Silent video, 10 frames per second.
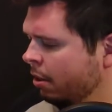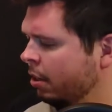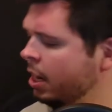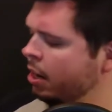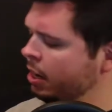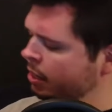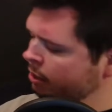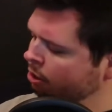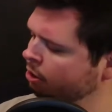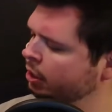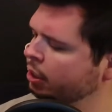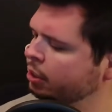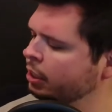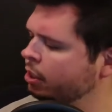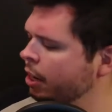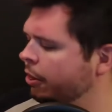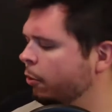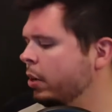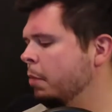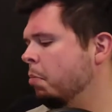There it is. Looks like it's got
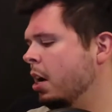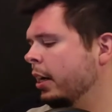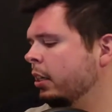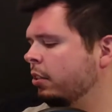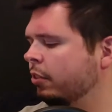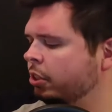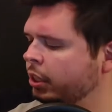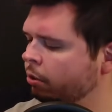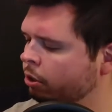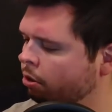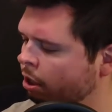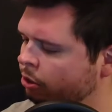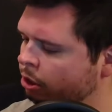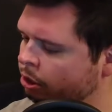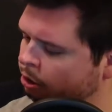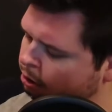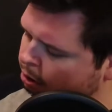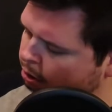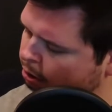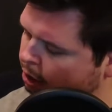3 pockets for CO2 cartridge.
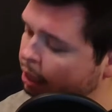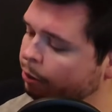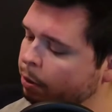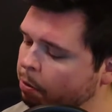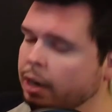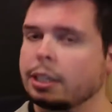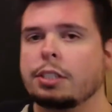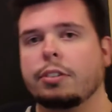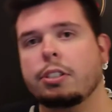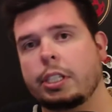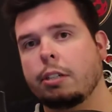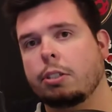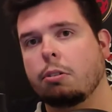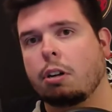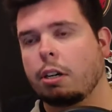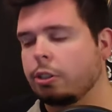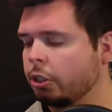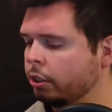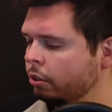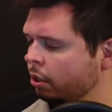Yeah, 3 pockets for CO2
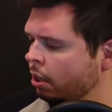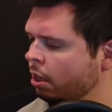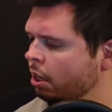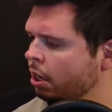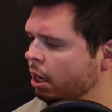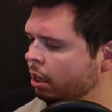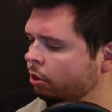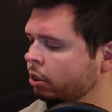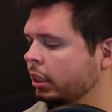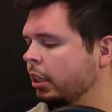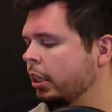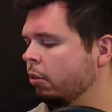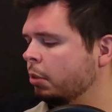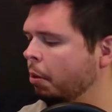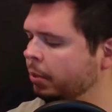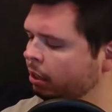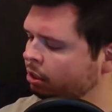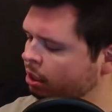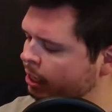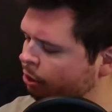cartridges. Looks like the unit's probably going
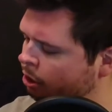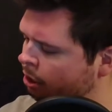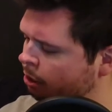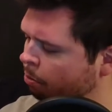to slide just